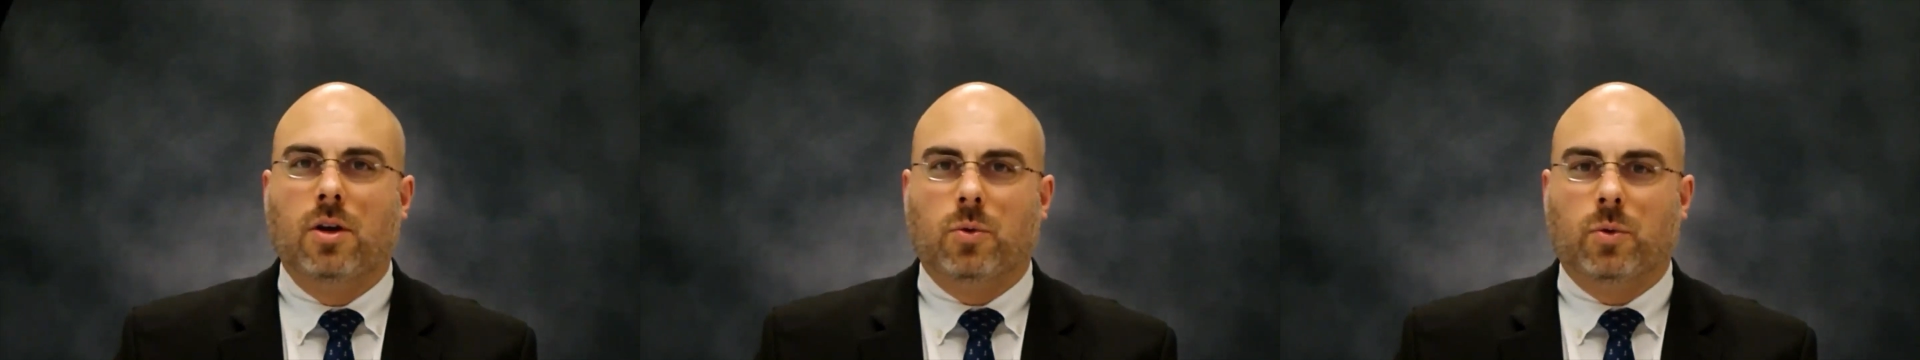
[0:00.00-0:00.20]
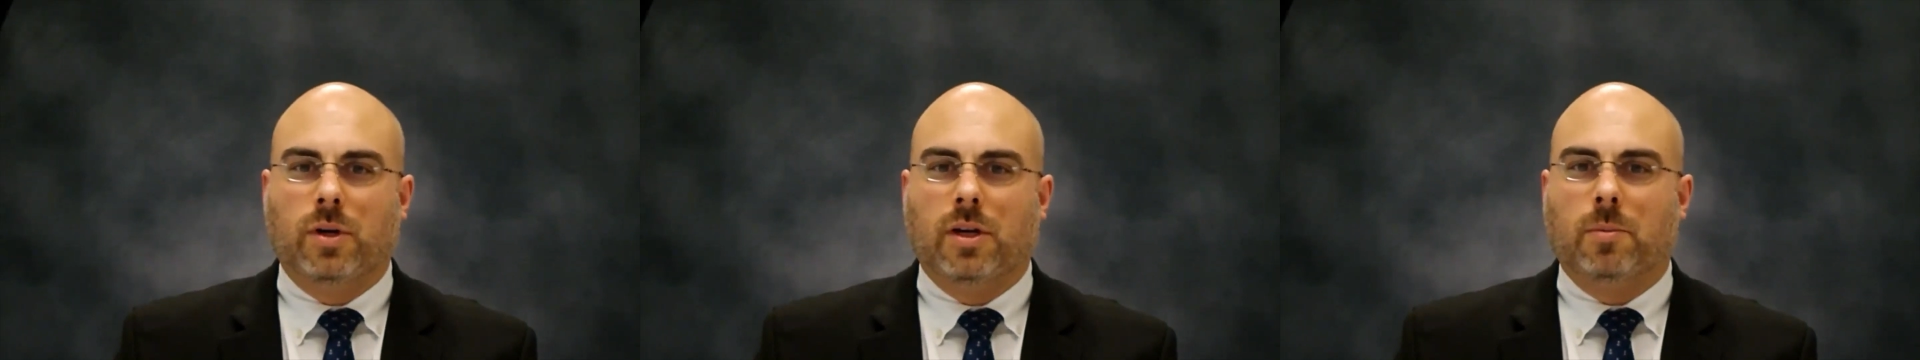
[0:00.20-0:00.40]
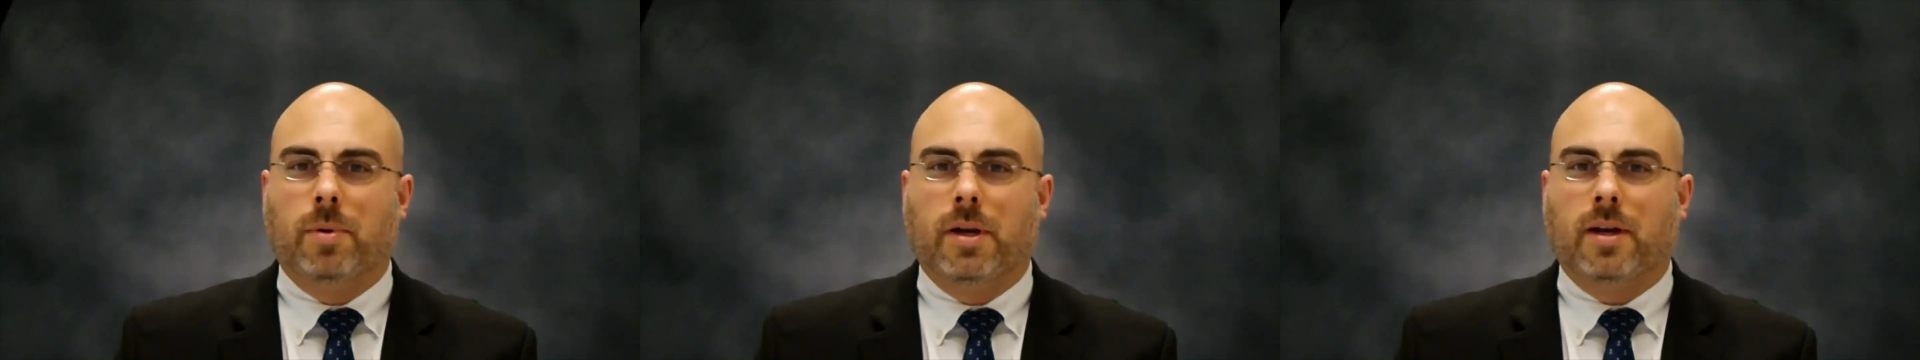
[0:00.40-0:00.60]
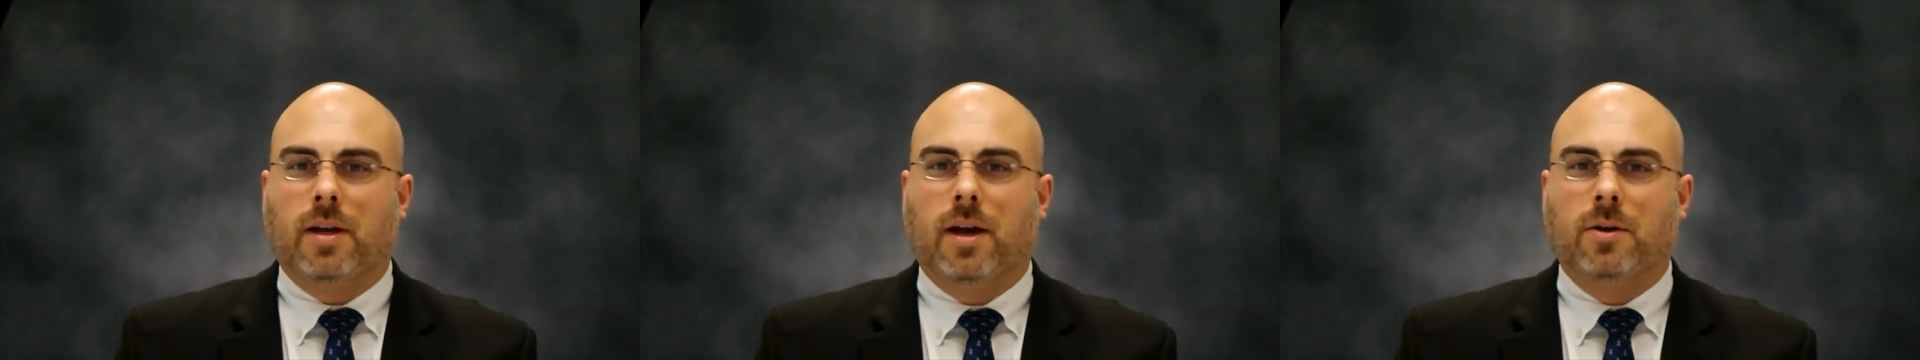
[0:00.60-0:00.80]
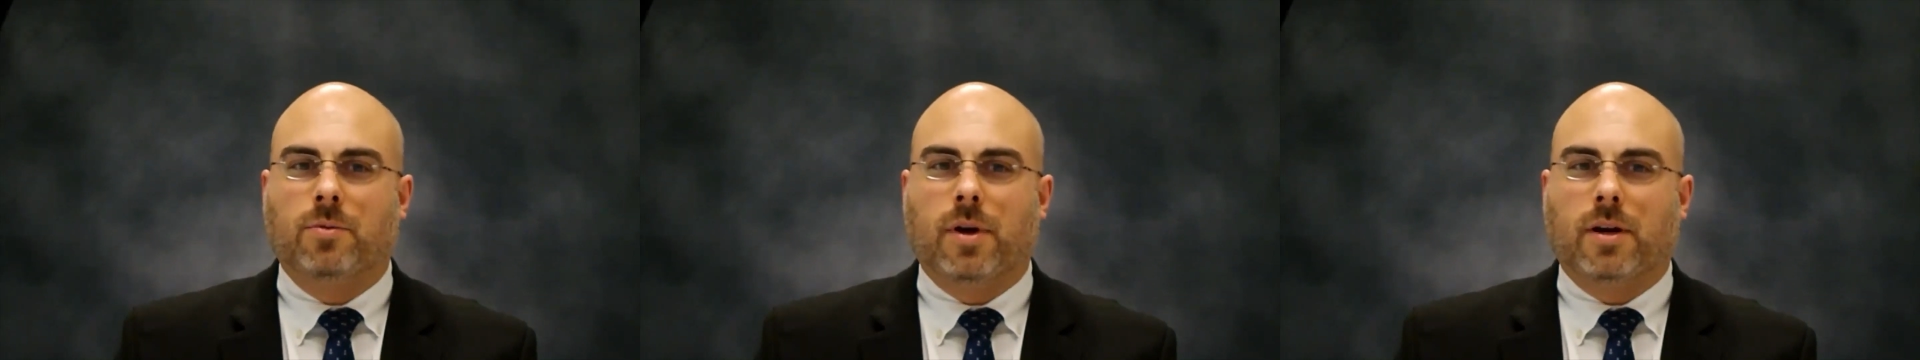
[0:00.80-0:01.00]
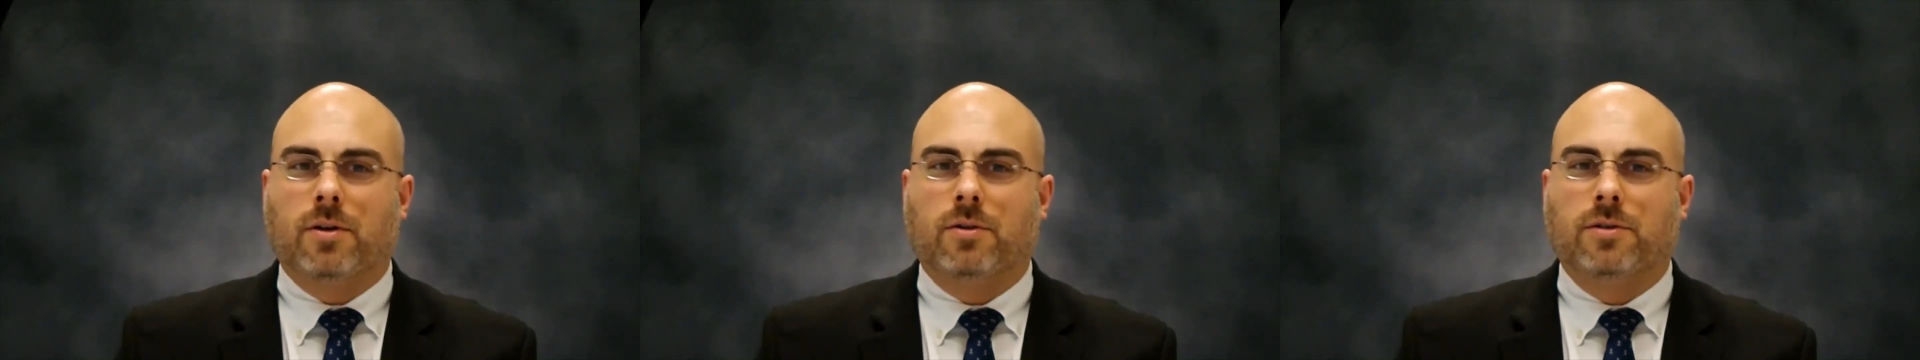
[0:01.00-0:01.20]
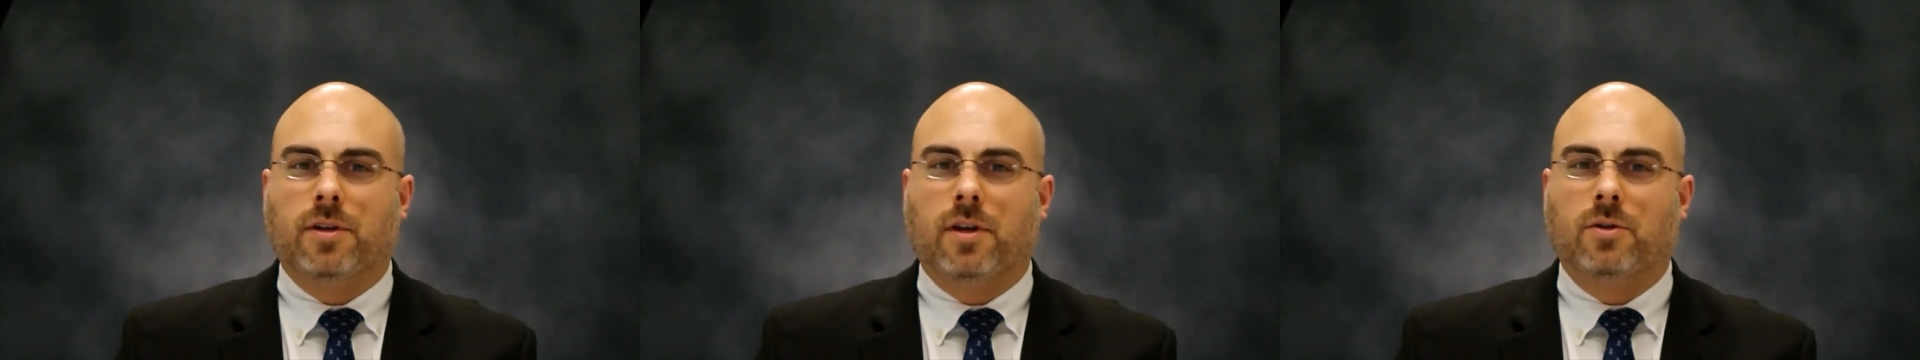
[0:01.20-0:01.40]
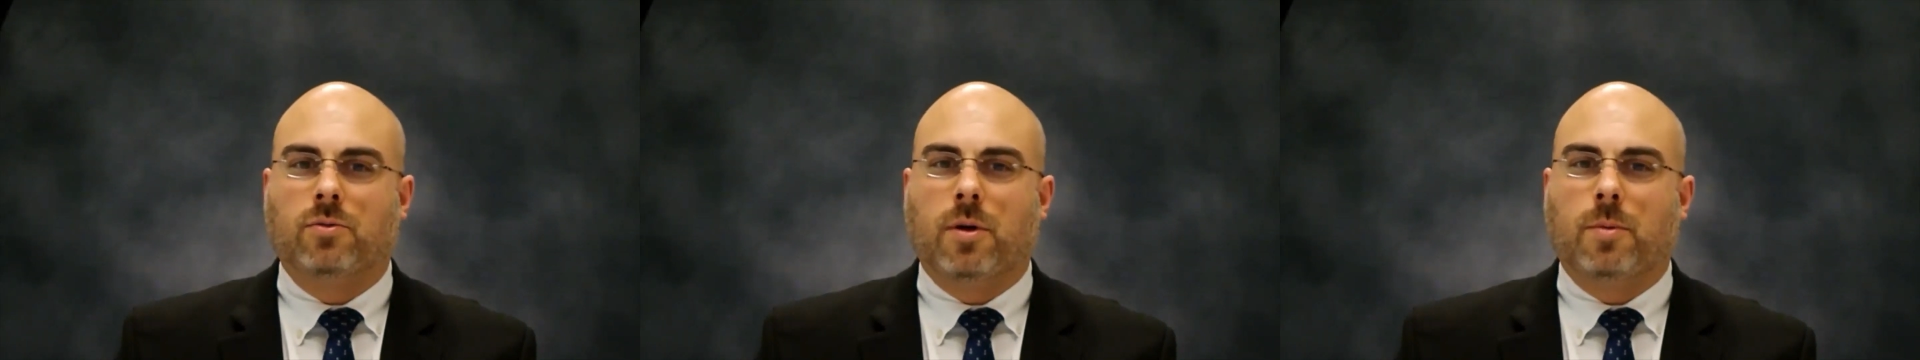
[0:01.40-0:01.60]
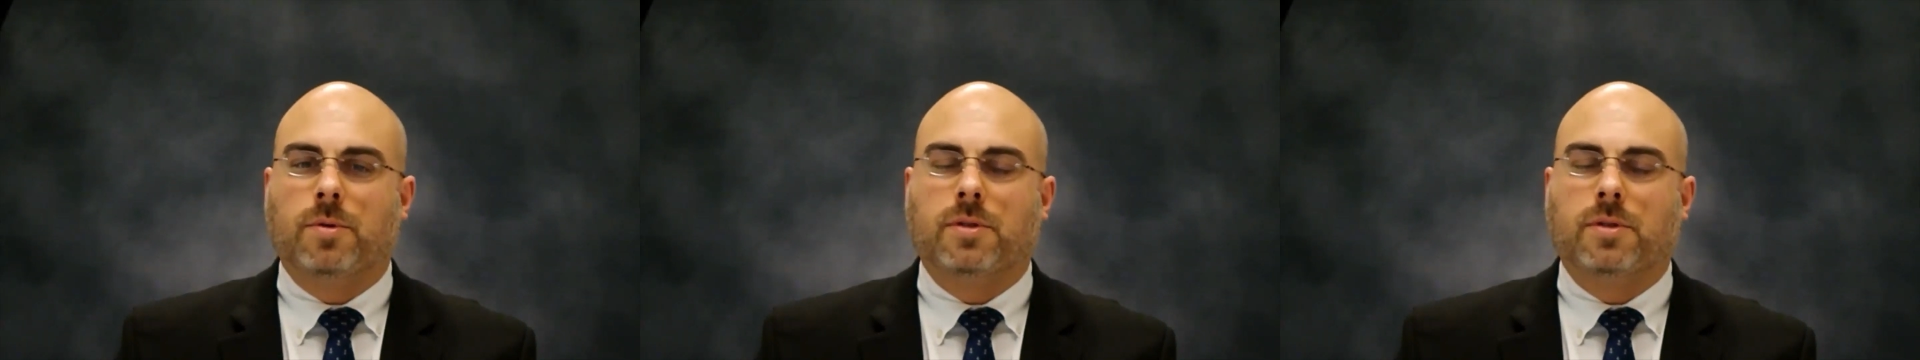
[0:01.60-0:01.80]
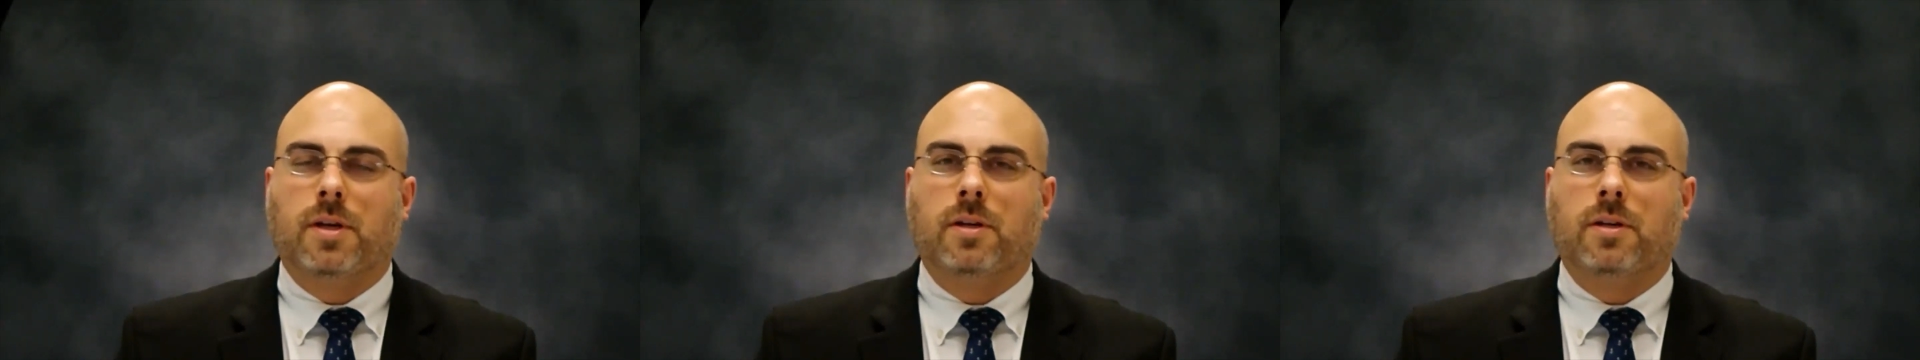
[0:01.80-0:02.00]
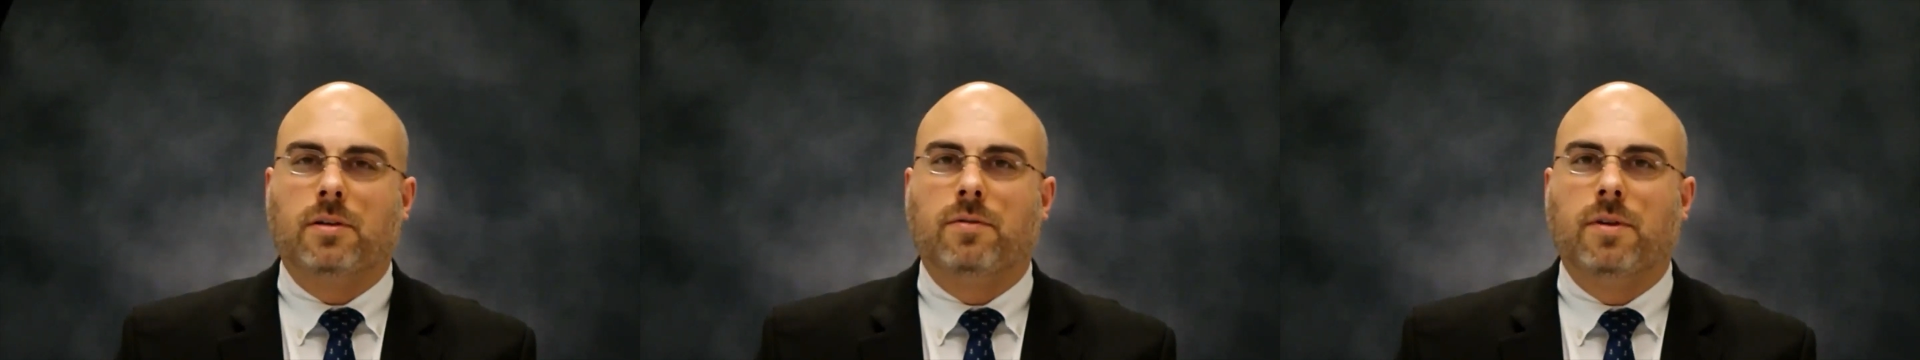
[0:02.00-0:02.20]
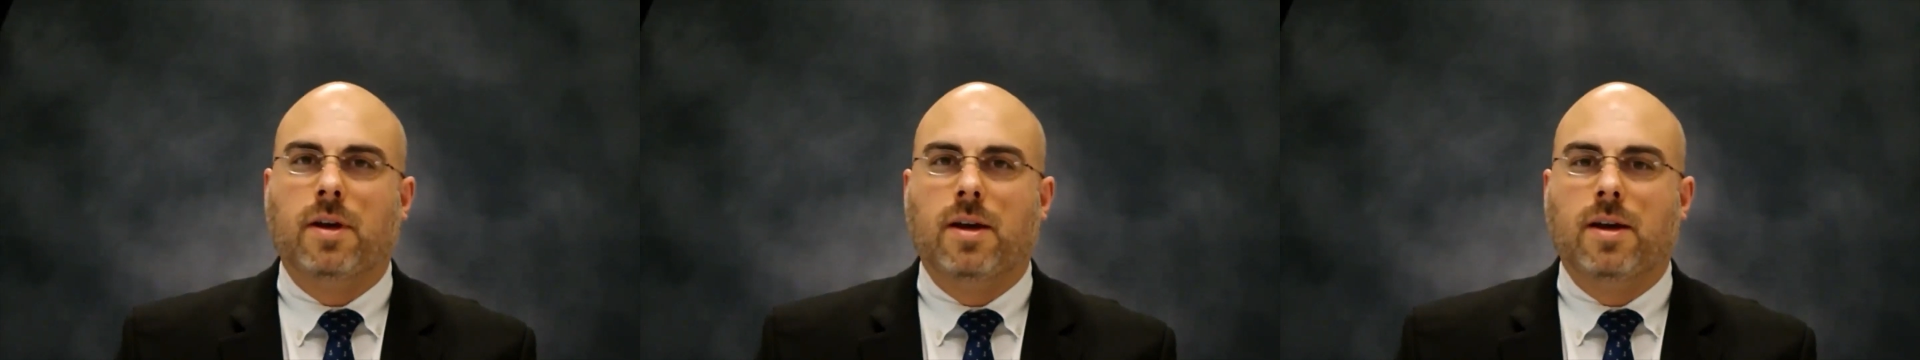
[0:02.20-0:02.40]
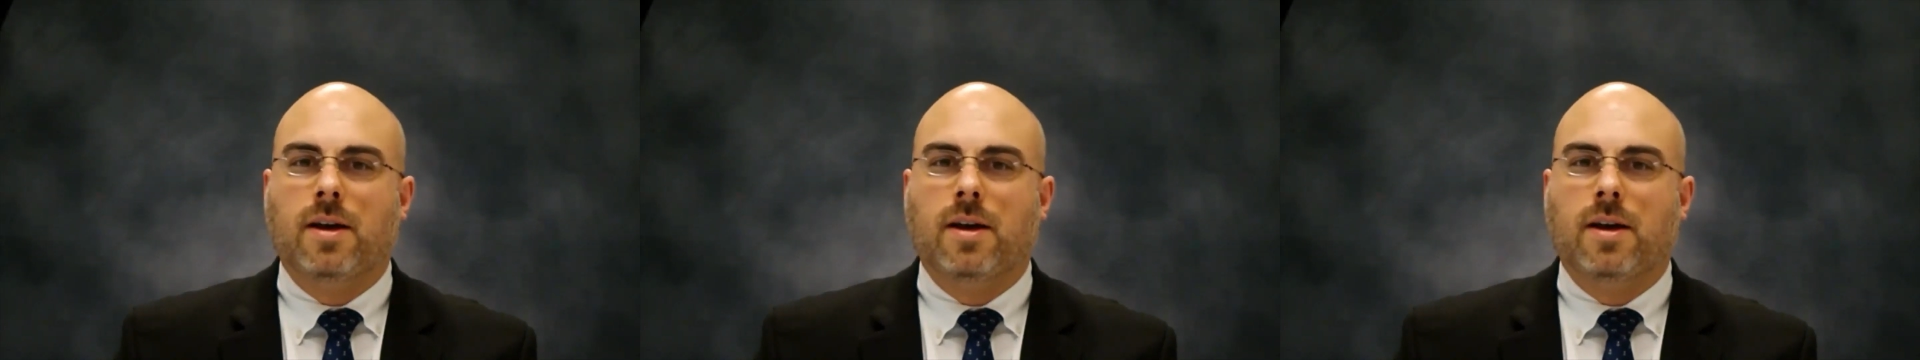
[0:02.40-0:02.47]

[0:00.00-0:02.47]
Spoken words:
to an independent contractor sales representative,